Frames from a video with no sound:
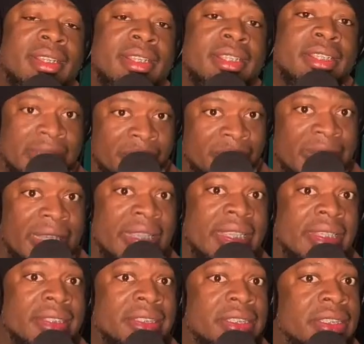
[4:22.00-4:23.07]
some
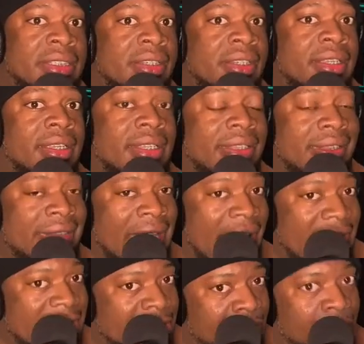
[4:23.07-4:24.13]
things
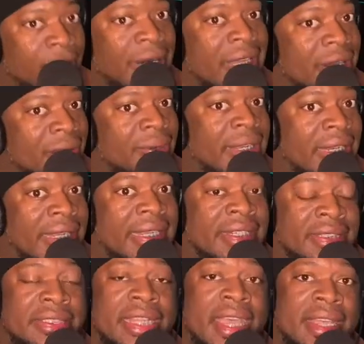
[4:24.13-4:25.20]
that's really, really
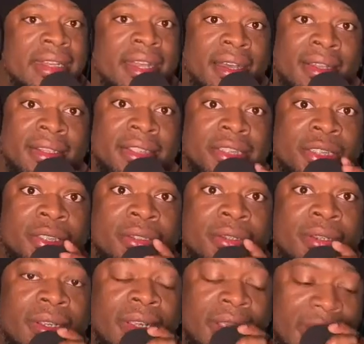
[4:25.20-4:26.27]
inside knowledge.
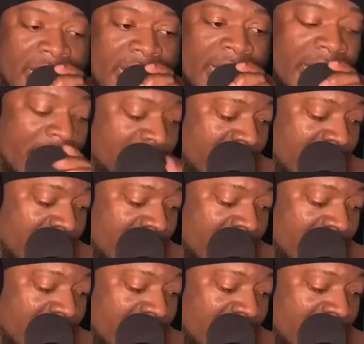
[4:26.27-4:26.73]
And I'm